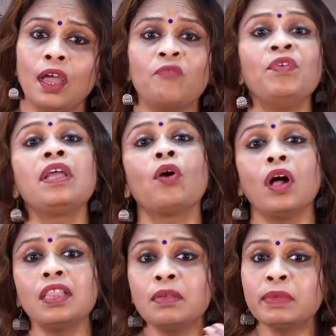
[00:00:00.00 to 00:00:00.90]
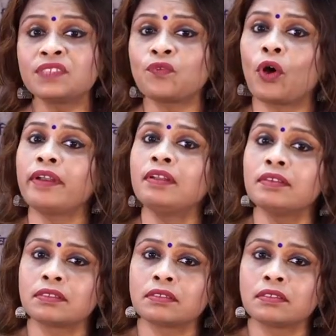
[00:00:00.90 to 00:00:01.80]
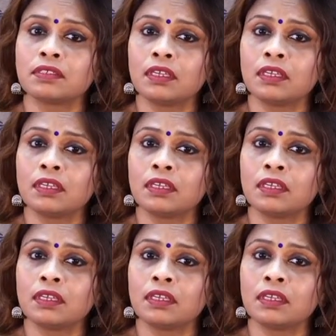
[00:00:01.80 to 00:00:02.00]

We call them as foreigners